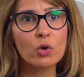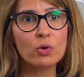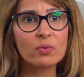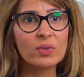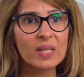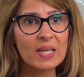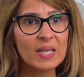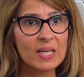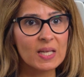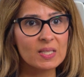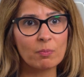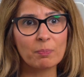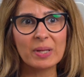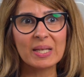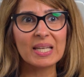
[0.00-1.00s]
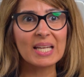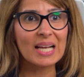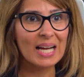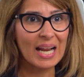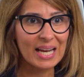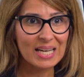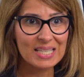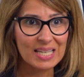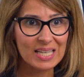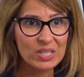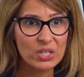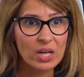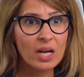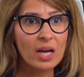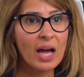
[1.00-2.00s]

over the years have been neglected